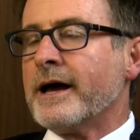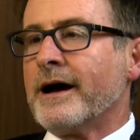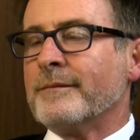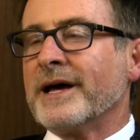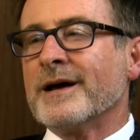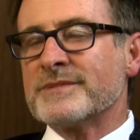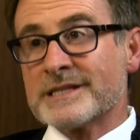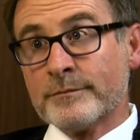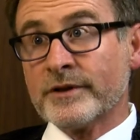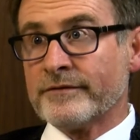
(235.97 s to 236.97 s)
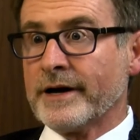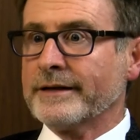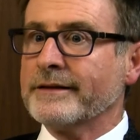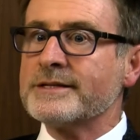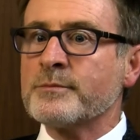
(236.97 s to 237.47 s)
And I'm
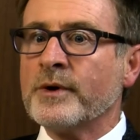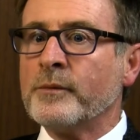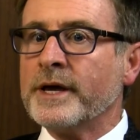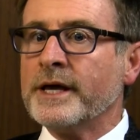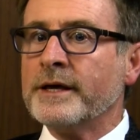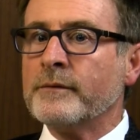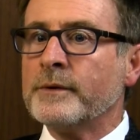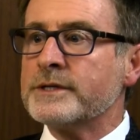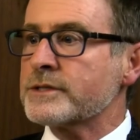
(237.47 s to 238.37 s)
simplifying this, but we